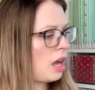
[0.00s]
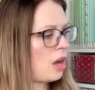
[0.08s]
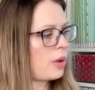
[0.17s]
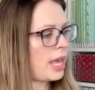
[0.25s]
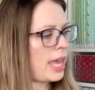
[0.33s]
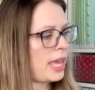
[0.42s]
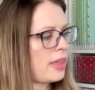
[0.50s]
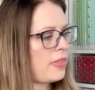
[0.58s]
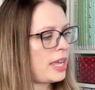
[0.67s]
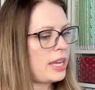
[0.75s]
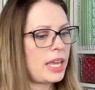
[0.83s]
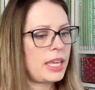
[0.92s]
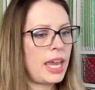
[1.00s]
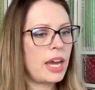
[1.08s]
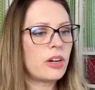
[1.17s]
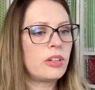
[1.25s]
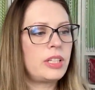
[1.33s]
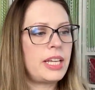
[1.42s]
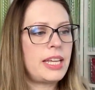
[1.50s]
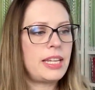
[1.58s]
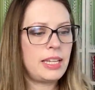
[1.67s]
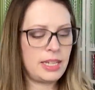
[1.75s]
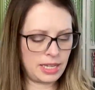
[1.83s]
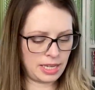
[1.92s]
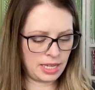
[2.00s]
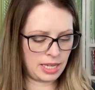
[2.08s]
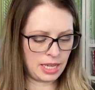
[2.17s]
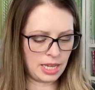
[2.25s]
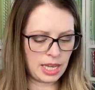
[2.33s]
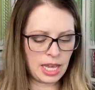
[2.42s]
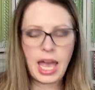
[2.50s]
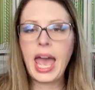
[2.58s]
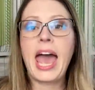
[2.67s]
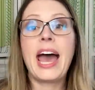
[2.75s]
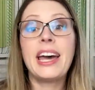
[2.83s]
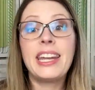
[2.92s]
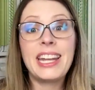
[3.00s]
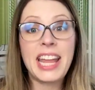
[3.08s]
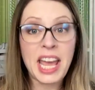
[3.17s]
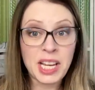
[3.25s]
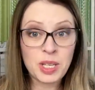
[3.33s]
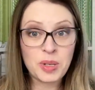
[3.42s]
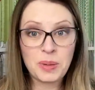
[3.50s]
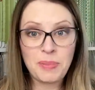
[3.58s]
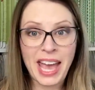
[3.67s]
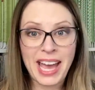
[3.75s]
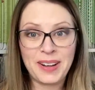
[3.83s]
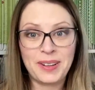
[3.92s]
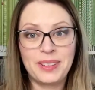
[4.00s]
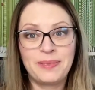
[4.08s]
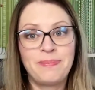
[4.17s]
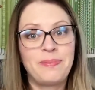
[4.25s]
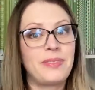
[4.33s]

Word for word: Okay, and then Carolyn had an extra pattern